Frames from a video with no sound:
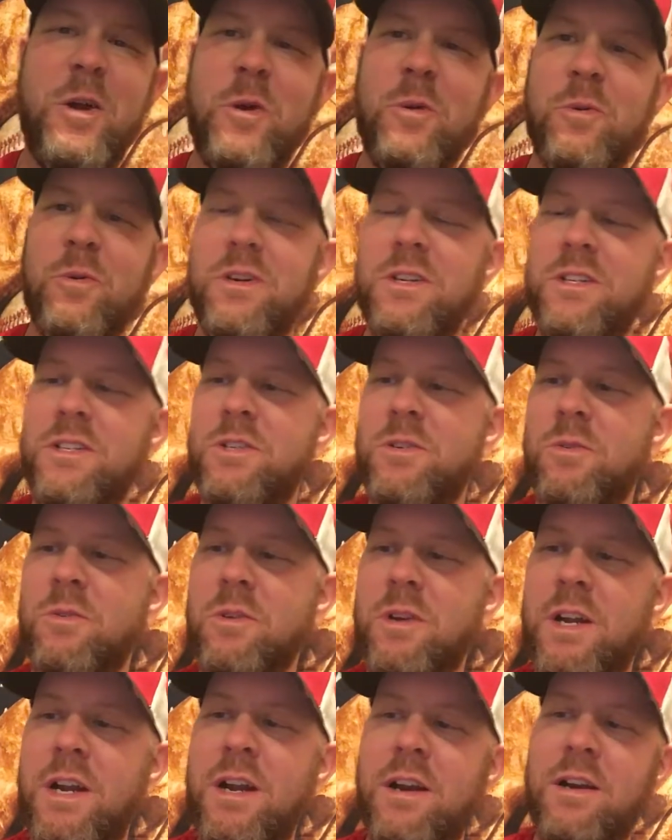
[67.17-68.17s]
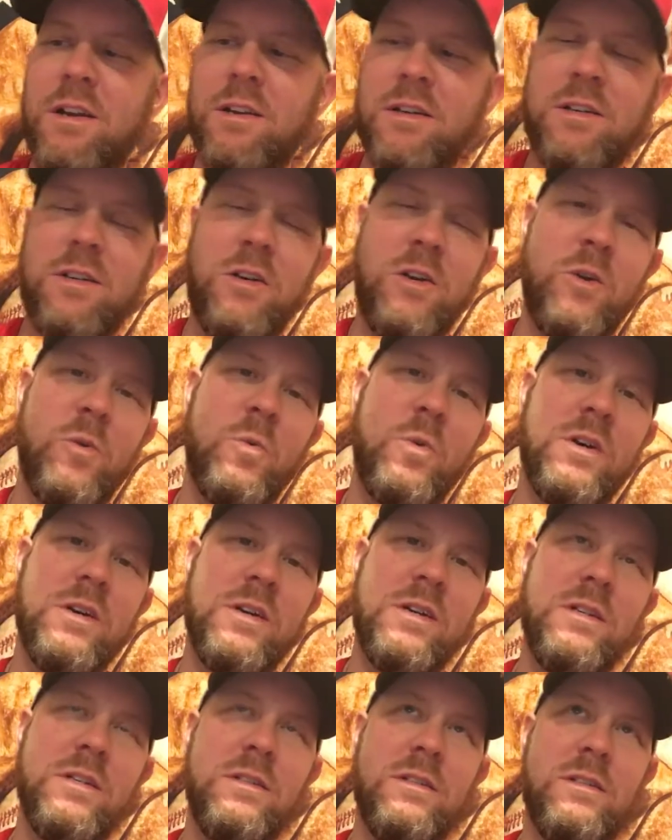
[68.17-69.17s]
original character
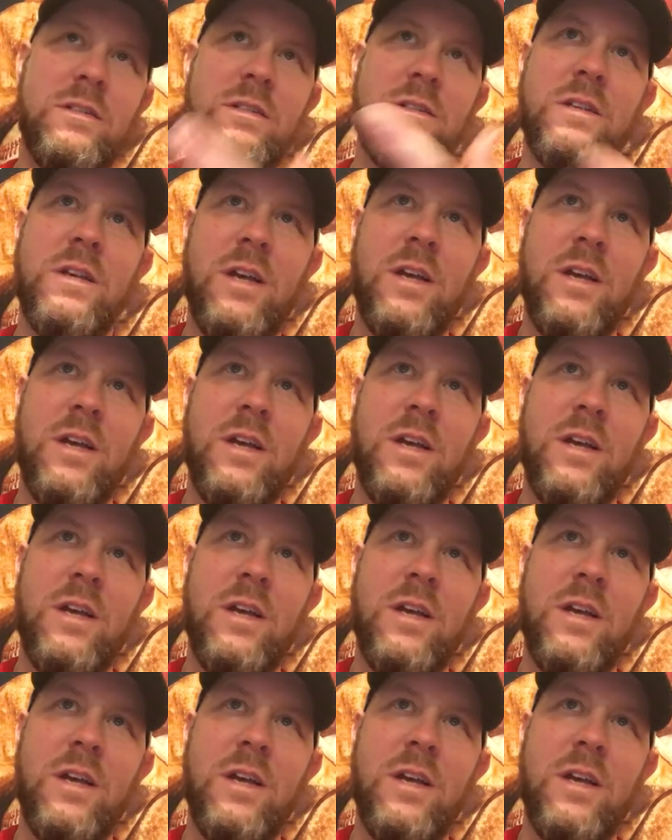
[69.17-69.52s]
was,